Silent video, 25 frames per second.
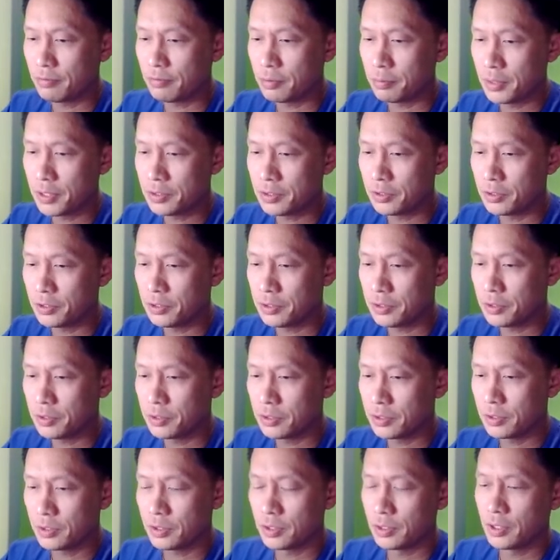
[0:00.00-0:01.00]
the
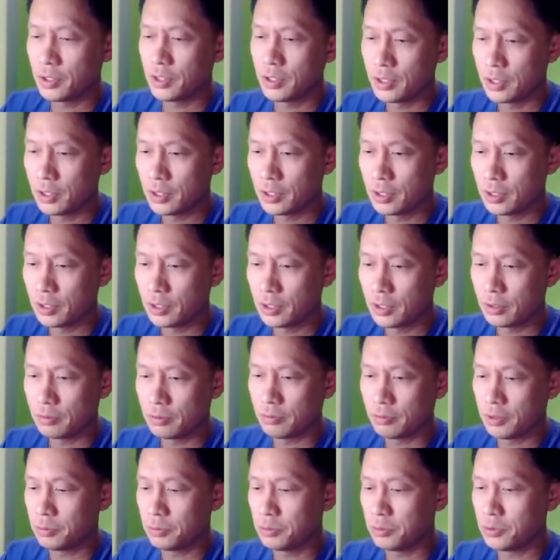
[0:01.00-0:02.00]
messages,
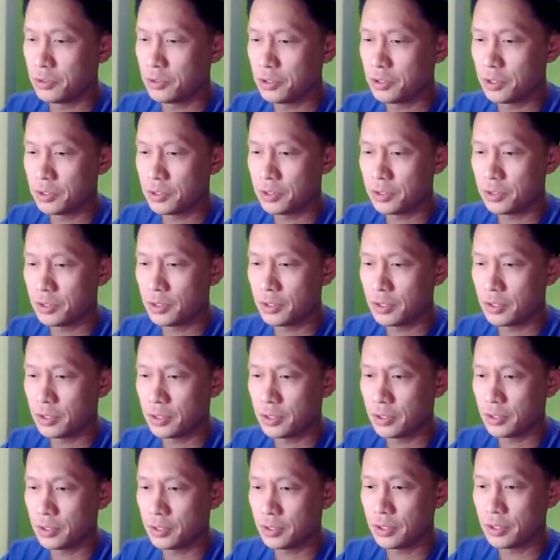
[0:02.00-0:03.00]
we'll just
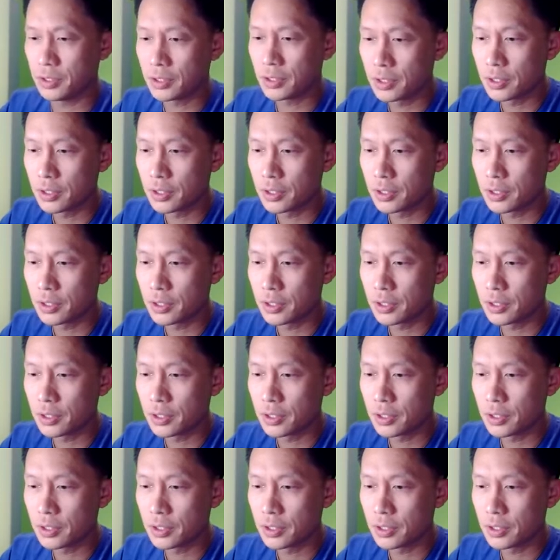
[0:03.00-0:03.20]
go